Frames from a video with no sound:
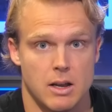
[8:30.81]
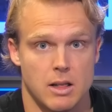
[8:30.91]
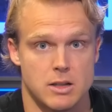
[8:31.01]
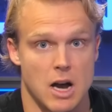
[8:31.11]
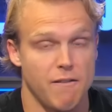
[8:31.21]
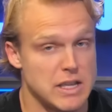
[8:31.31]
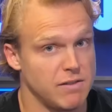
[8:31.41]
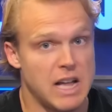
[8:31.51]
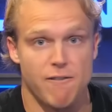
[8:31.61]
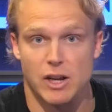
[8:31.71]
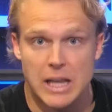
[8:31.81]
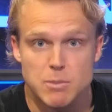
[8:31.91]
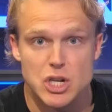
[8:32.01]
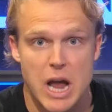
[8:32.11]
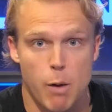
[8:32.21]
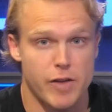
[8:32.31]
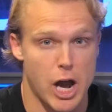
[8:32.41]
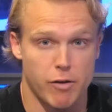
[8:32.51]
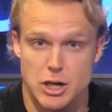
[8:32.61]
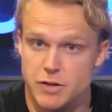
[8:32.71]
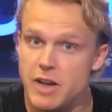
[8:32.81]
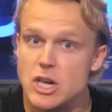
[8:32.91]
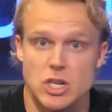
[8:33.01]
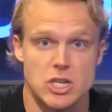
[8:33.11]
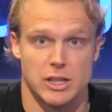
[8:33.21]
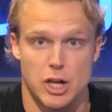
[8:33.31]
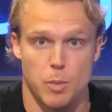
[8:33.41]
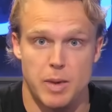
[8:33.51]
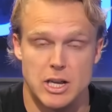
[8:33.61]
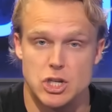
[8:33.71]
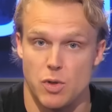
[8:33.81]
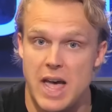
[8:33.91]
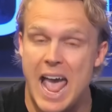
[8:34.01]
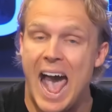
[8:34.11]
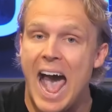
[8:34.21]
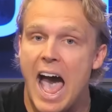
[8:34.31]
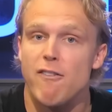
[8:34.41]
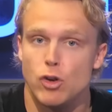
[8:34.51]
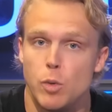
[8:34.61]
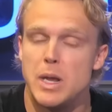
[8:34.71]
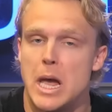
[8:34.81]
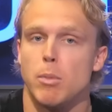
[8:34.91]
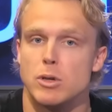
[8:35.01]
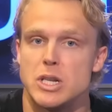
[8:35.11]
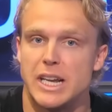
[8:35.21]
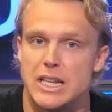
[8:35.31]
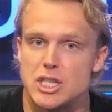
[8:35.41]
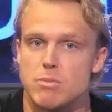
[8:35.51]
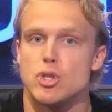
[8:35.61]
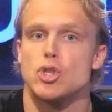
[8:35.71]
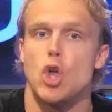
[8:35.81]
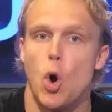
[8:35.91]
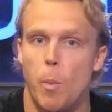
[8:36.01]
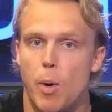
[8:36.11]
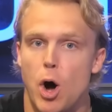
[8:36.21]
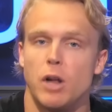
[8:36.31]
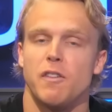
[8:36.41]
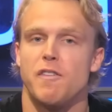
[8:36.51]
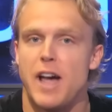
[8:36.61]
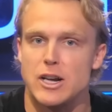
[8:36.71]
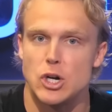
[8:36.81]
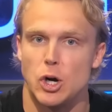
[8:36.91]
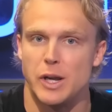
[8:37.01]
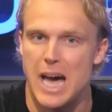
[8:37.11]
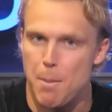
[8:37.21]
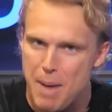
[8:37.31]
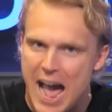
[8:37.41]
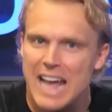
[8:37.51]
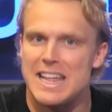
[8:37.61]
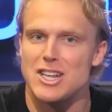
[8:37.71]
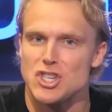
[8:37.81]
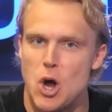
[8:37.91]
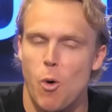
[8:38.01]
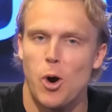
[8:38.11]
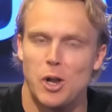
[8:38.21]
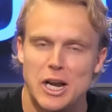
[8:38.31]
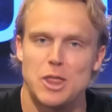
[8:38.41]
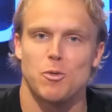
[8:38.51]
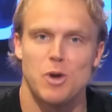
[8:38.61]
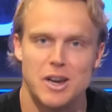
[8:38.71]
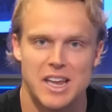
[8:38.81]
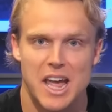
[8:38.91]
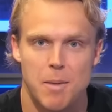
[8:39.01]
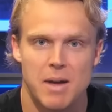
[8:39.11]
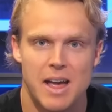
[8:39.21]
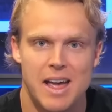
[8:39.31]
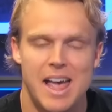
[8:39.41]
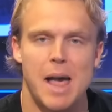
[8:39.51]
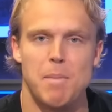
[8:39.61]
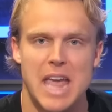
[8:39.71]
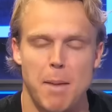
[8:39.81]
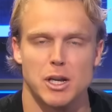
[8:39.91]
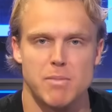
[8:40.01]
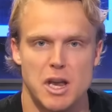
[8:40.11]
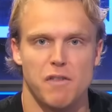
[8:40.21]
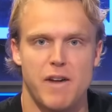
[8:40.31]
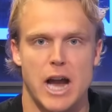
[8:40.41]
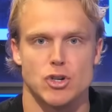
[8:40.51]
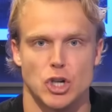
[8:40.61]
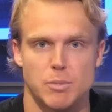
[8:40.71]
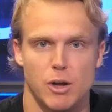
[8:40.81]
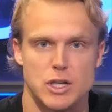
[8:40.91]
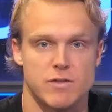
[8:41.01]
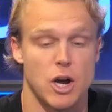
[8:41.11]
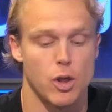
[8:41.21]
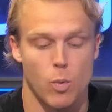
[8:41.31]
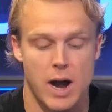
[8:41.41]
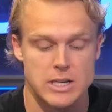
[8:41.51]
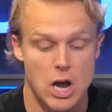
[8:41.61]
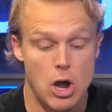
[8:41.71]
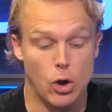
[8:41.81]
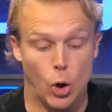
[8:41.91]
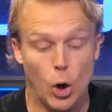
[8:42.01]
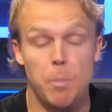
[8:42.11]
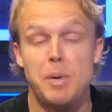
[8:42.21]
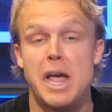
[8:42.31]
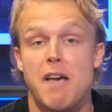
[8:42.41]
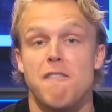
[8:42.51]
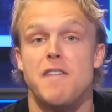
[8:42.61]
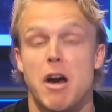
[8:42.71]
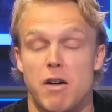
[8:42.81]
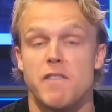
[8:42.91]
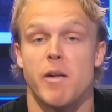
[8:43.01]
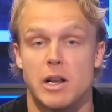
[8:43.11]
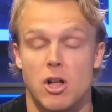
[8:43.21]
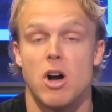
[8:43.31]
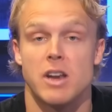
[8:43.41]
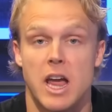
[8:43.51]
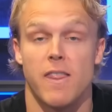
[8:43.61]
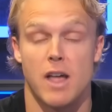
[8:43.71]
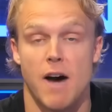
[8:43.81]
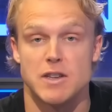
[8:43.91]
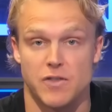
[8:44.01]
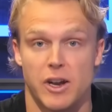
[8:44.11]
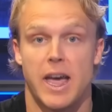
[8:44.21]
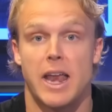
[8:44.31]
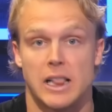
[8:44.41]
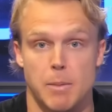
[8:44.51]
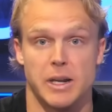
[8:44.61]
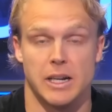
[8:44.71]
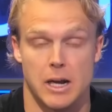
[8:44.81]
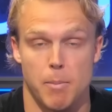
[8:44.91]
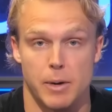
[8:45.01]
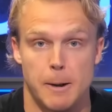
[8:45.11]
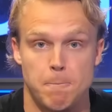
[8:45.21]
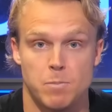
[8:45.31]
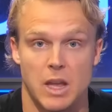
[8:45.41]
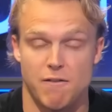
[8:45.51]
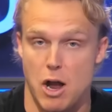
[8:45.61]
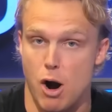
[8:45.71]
This offensive line for Clemson, now we've got our reservations a little bit, so they have to be able to get some snowball effect early. Got to pack that snow early in the run game and be able to manufacture explosives. Otherwise, could be a very, very long day at the office for Cade Klubnik and company. If they're